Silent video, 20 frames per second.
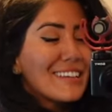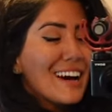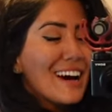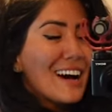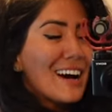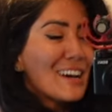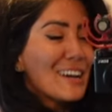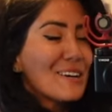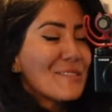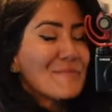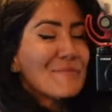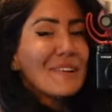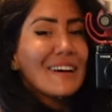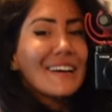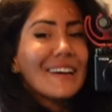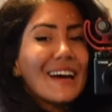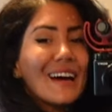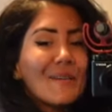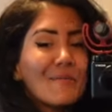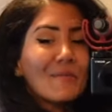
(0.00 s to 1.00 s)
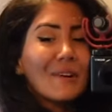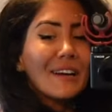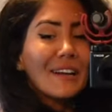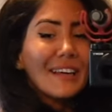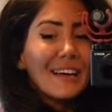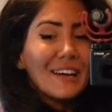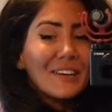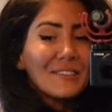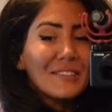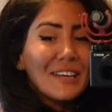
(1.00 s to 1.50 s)
time, but I'm
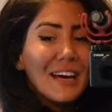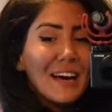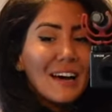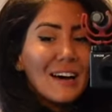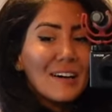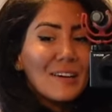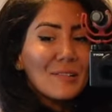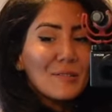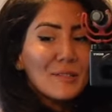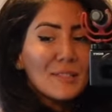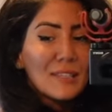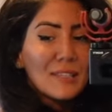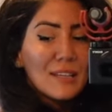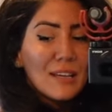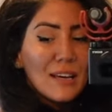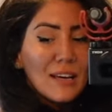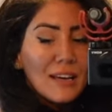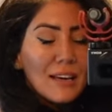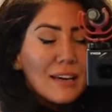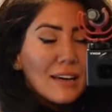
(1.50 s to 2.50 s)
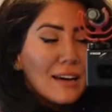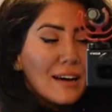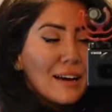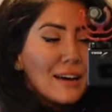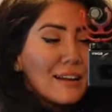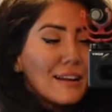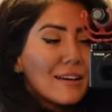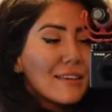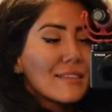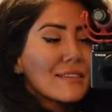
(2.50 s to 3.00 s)
running out of the house
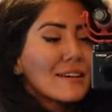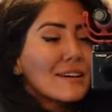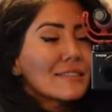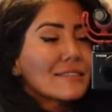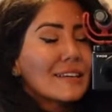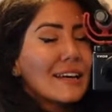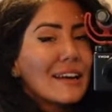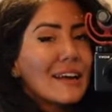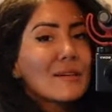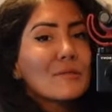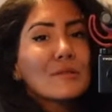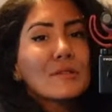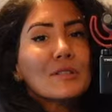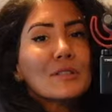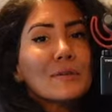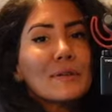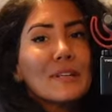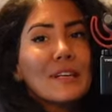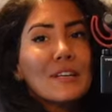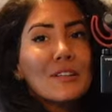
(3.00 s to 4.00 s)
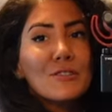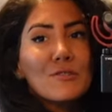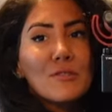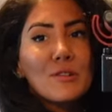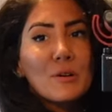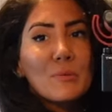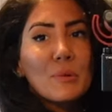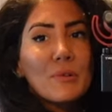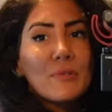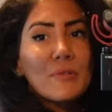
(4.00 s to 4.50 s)
and I thought that I would do an
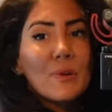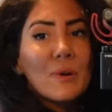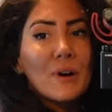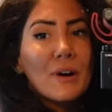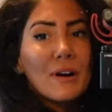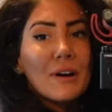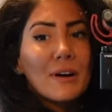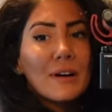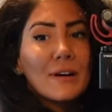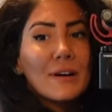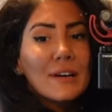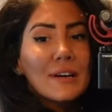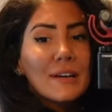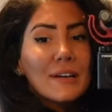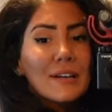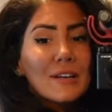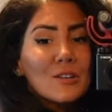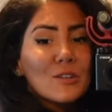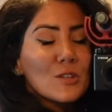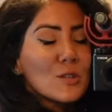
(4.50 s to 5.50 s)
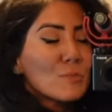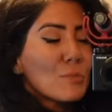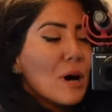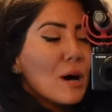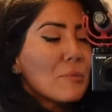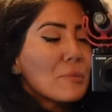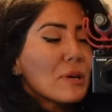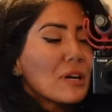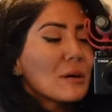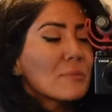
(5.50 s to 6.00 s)
intro before just
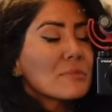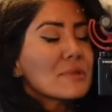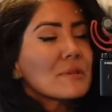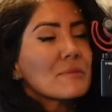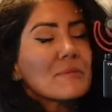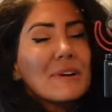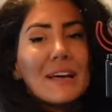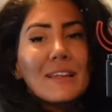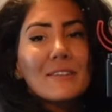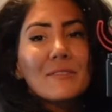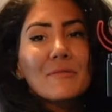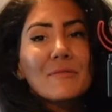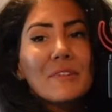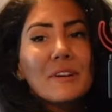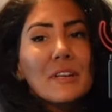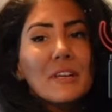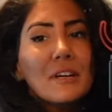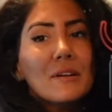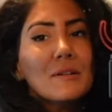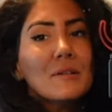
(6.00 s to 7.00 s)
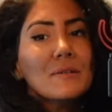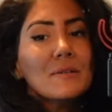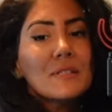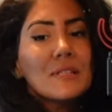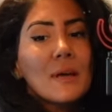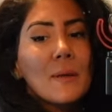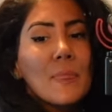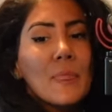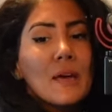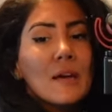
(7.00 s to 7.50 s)
popping up some random videos.
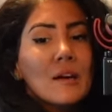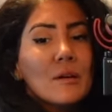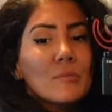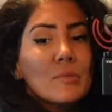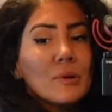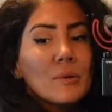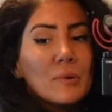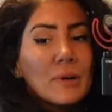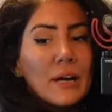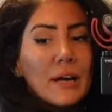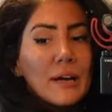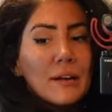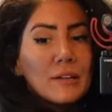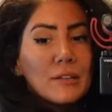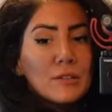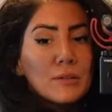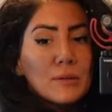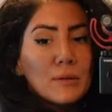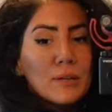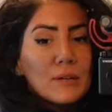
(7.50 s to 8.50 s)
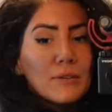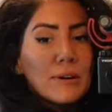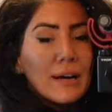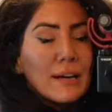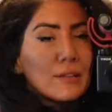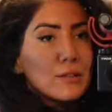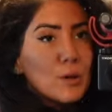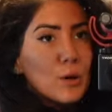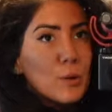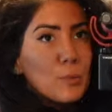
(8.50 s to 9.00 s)
But we're headed to a
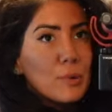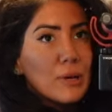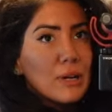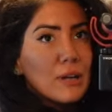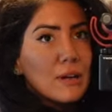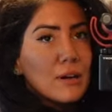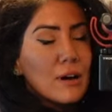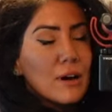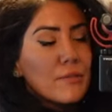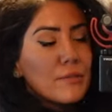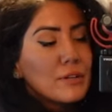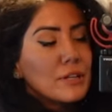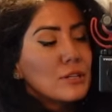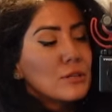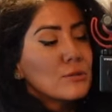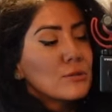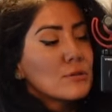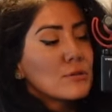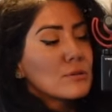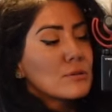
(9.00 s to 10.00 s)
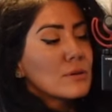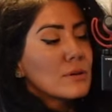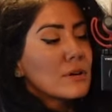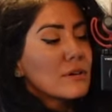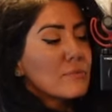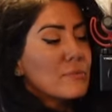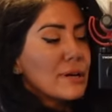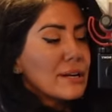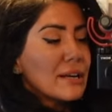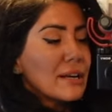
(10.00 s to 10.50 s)
grand opening of a new store
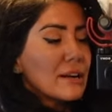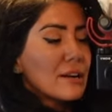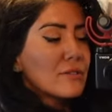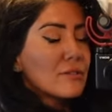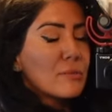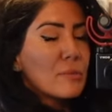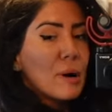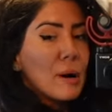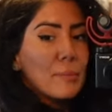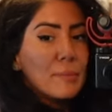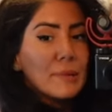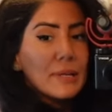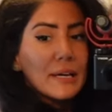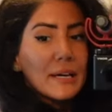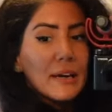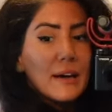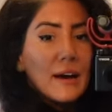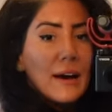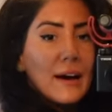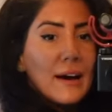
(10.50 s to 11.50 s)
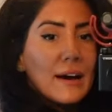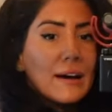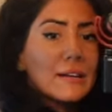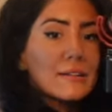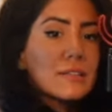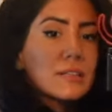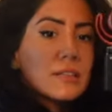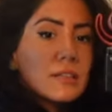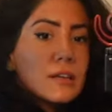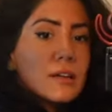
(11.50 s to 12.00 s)
of Banana Republic
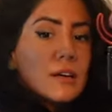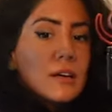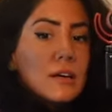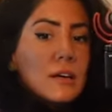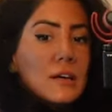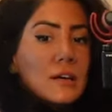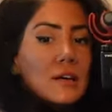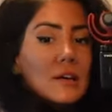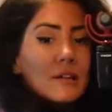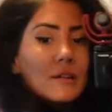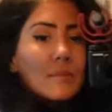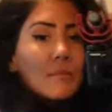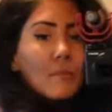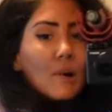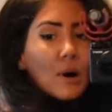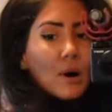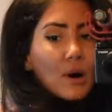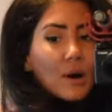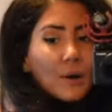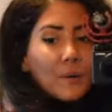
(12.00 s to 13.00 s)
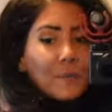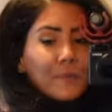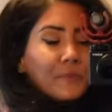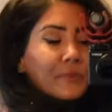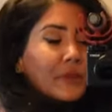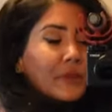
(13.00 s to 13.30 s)
at the mall